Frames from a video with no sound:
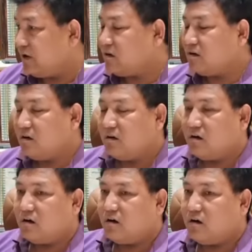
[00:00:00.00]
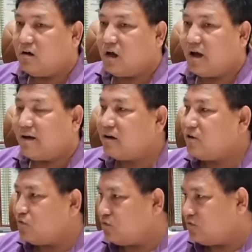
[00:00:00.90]
When I and
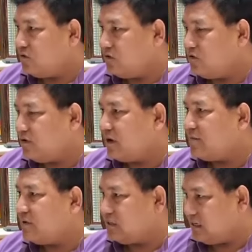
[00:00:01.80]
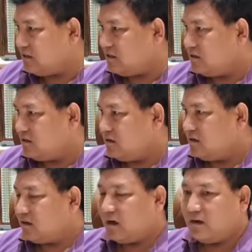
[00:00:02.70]
you doing a business,
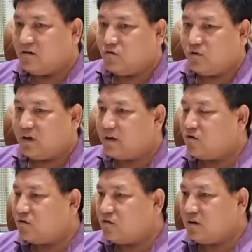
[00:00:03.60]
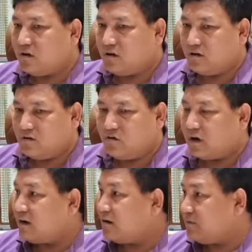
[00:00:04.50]
and we cannot
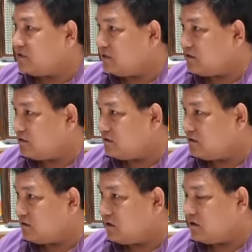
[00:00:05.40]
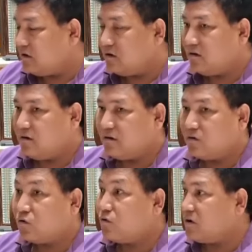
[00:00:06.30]
run the business,
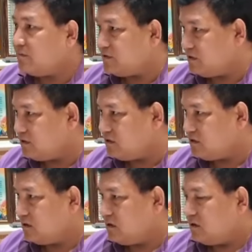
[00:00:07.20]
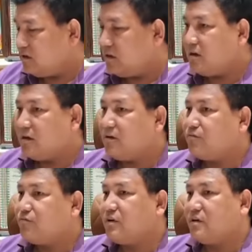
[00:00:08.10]
grow the business, then
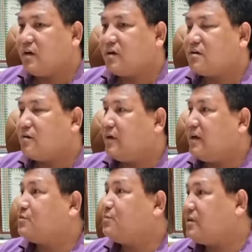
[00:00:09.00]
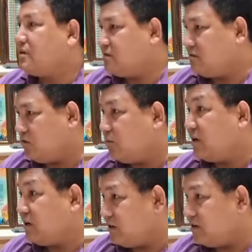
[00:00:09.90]
if we take some expert
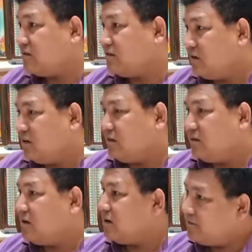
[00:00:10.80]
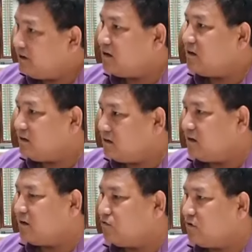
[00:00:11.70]
opinion, then definitely
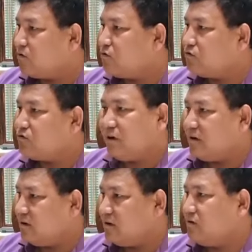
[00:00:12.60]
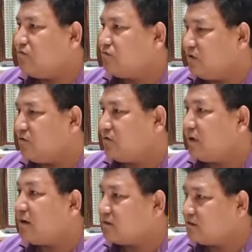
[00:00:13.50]
you will go to a new
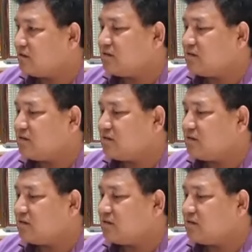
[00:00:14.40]
direction.